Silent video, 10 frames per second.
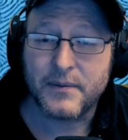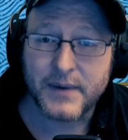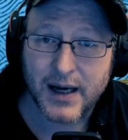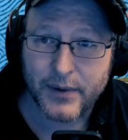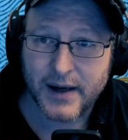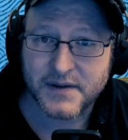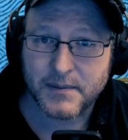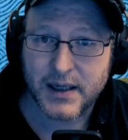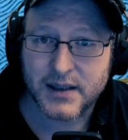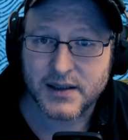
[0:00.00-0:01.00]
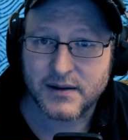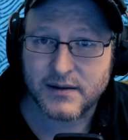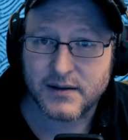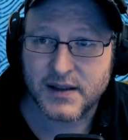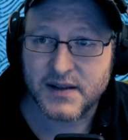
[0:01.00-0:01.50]
Now we have to make a
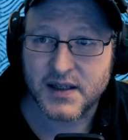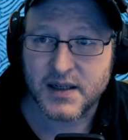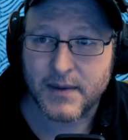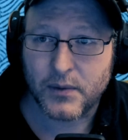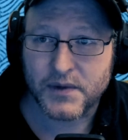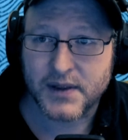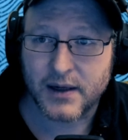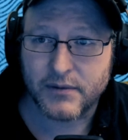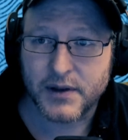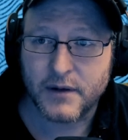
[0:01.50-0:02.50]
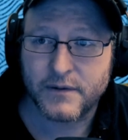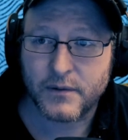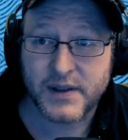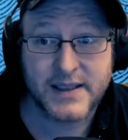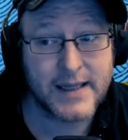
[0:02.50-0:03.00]
decision about what to get rid of.
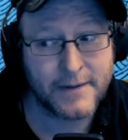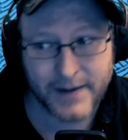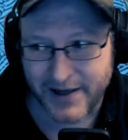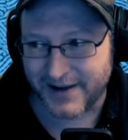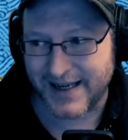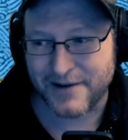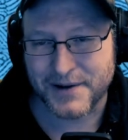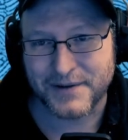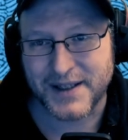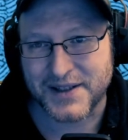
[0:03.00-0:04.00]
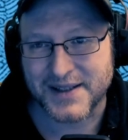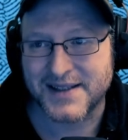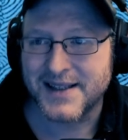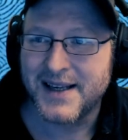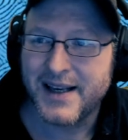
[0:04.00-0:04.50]
We definitely don't get rid of
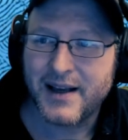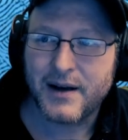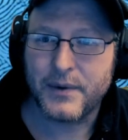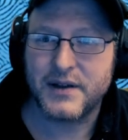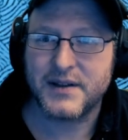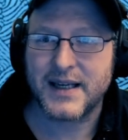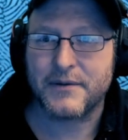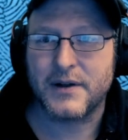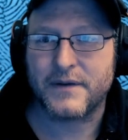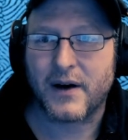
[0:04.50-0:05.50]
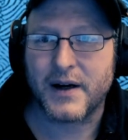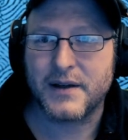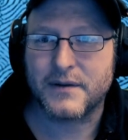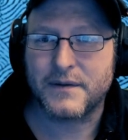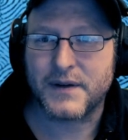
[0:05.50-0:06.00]
Aegis. We could get rid of
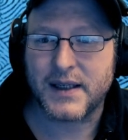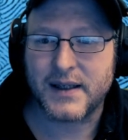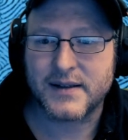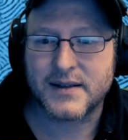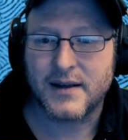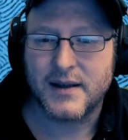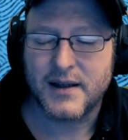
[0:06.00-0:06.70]
either of these.